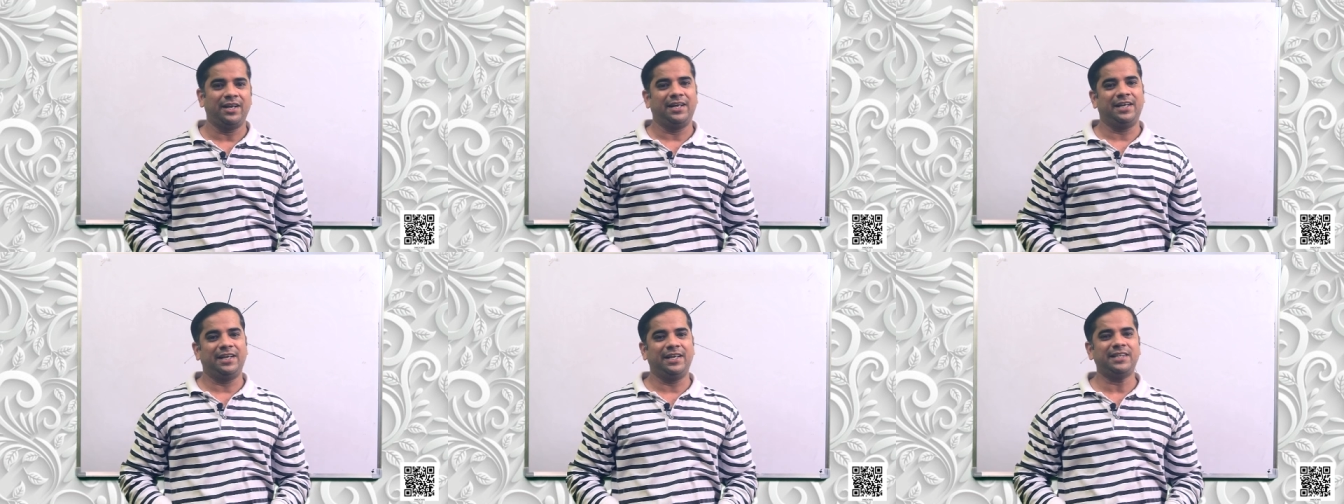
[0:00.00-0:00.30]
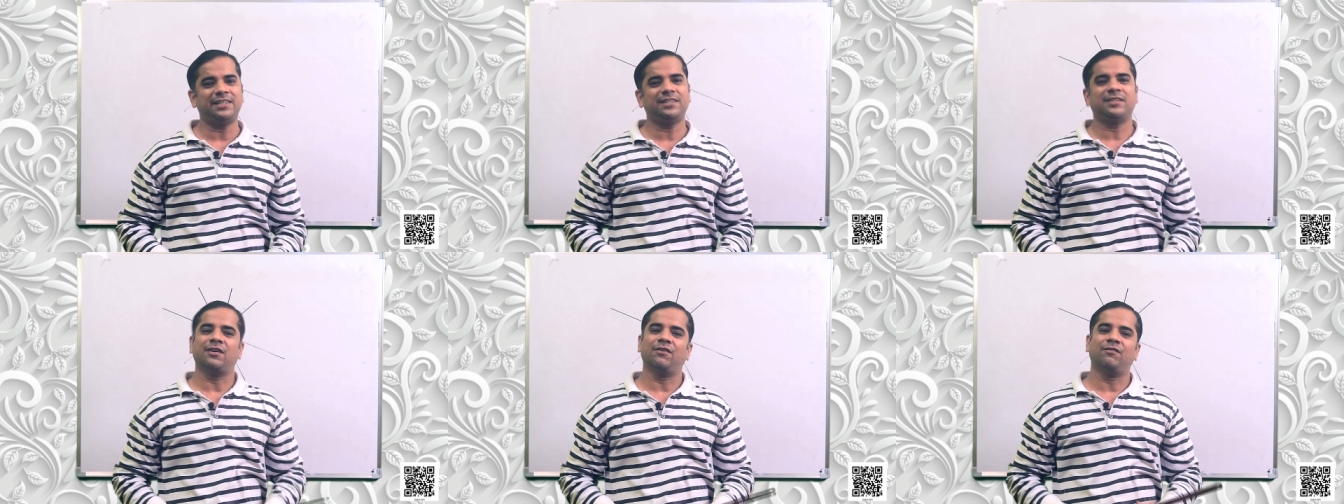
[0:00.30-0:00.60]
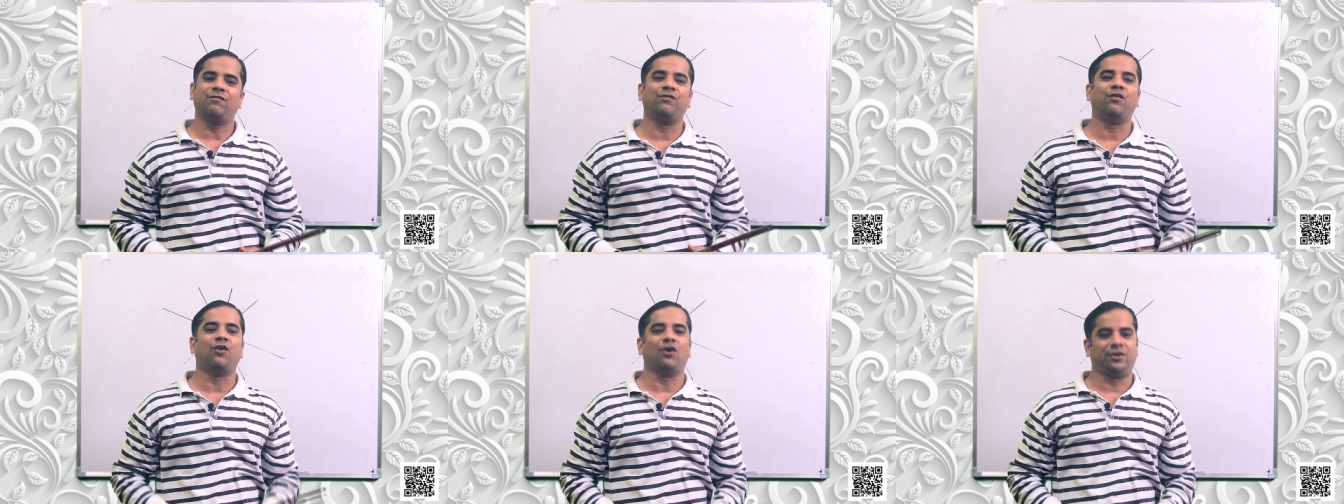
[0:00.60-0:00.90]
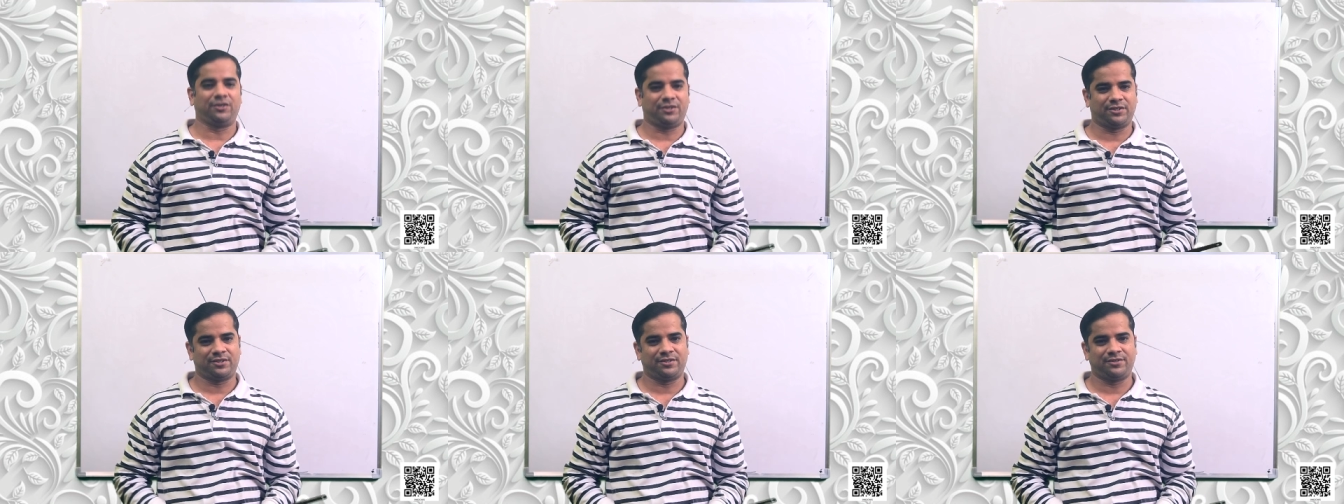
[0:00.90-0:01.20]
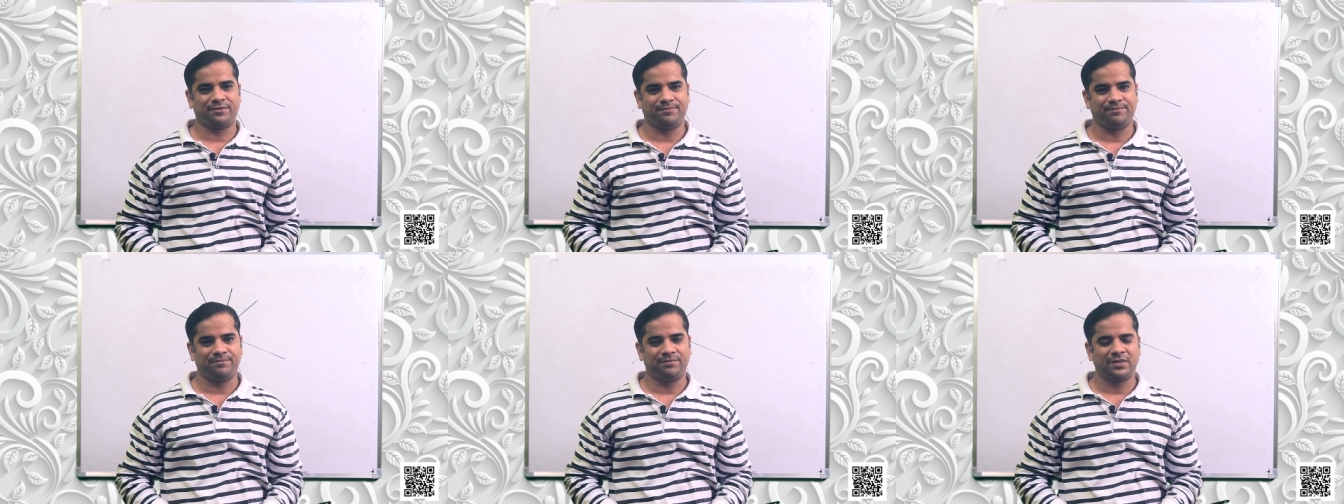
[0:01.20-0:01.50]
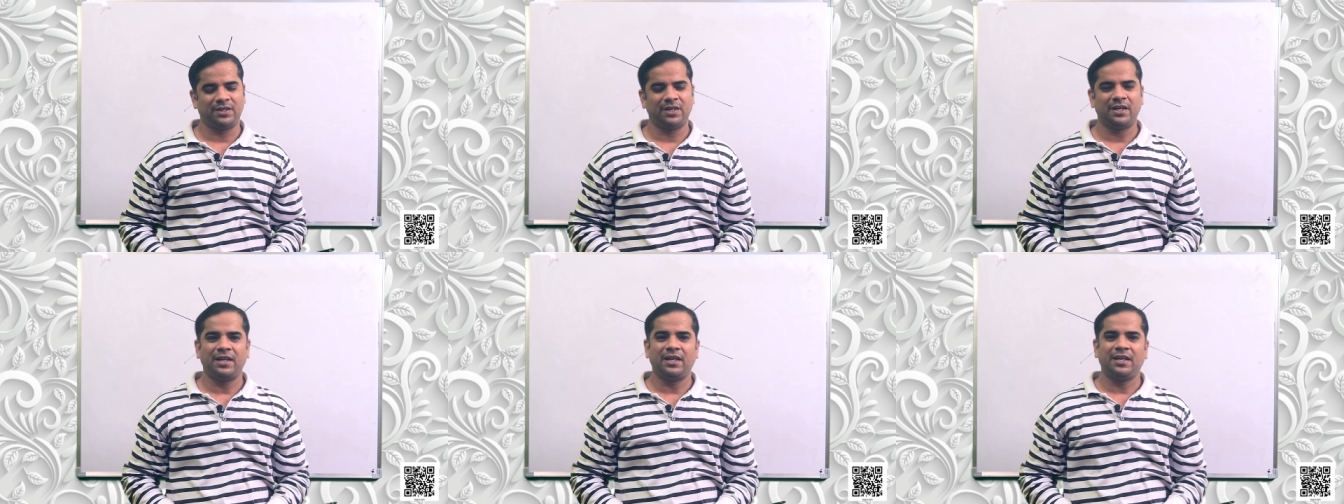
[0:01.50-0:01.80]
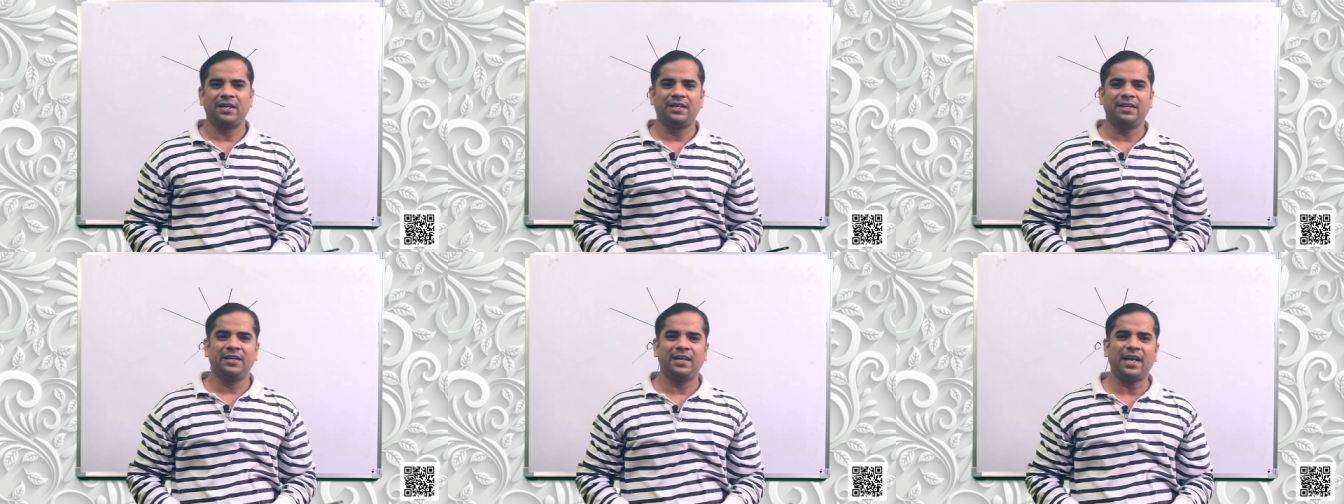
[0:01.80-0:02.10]
is false.
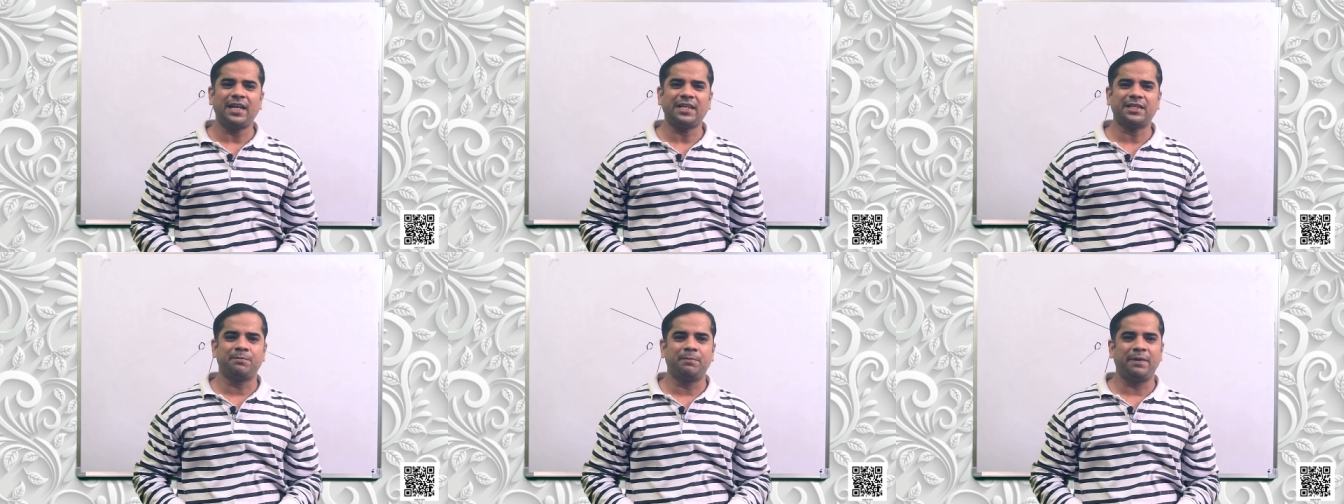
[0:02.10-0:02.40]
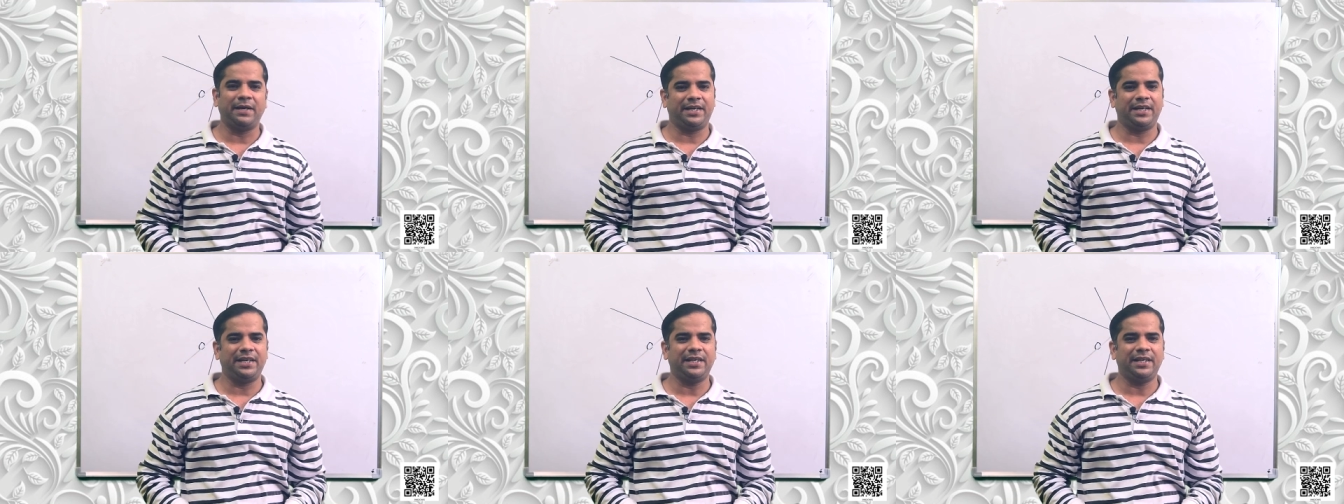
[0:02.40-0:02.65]
Next bit